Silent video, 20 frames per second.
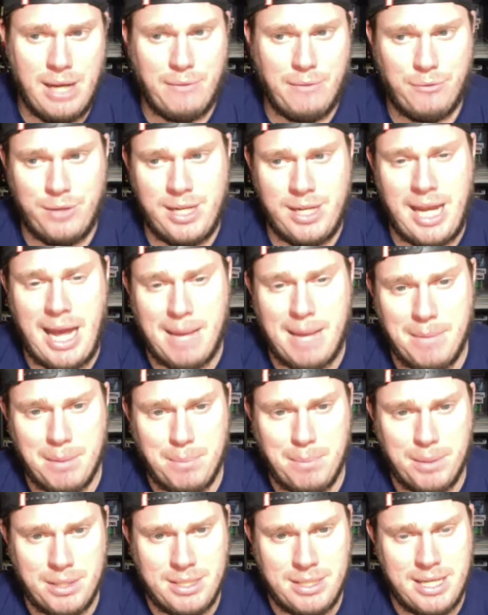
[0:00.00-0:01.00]
free comic
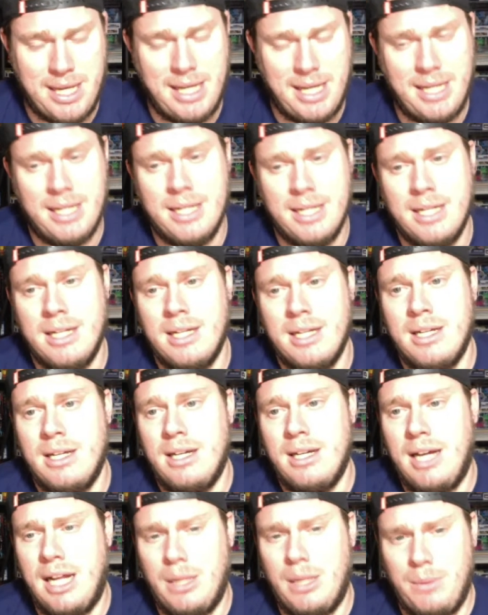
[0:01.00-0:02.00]
book day,
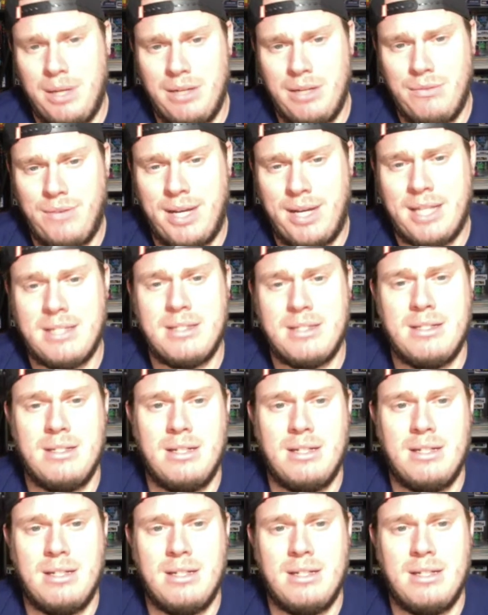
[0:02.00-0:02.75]
Halloween Fest.